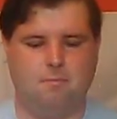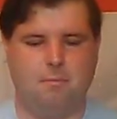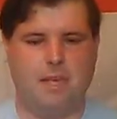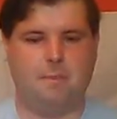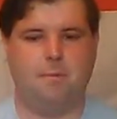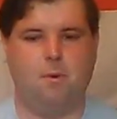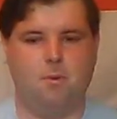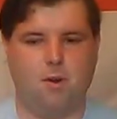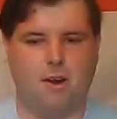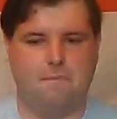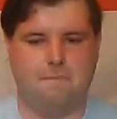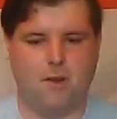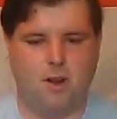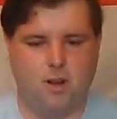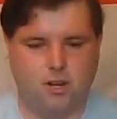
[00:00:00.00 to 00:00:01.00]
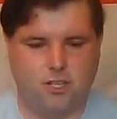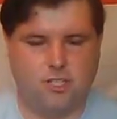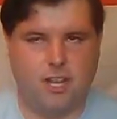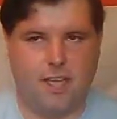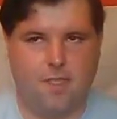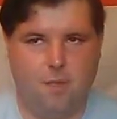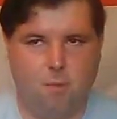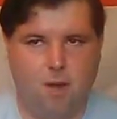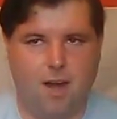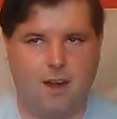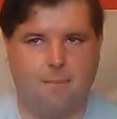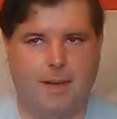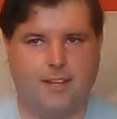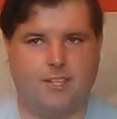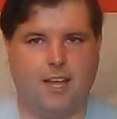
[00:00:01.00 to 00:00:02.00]
people were immersed in the
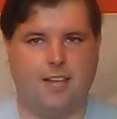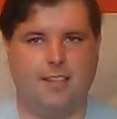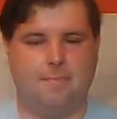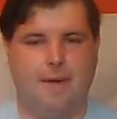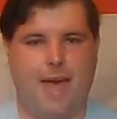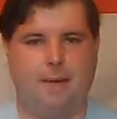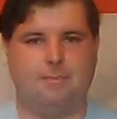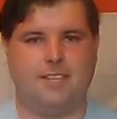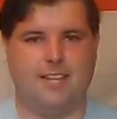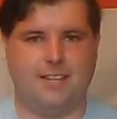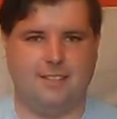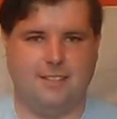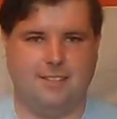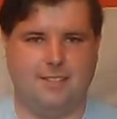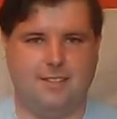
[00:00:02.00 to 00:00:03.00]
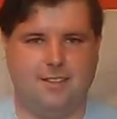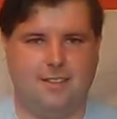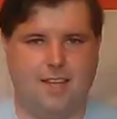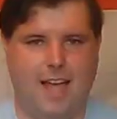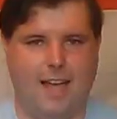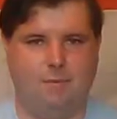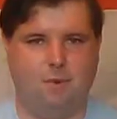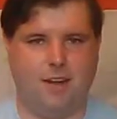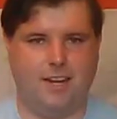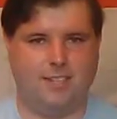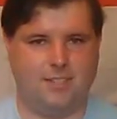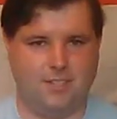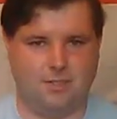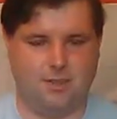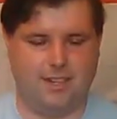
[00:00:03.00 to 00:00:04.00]
water by John the Baptist. I wanted
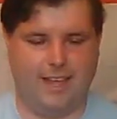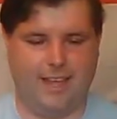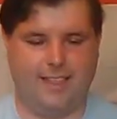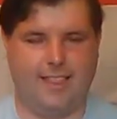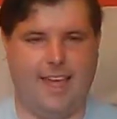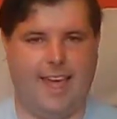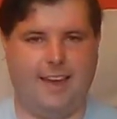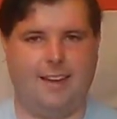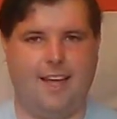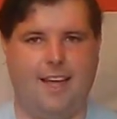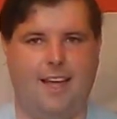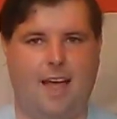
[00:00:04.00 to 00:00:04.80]
to do it like that.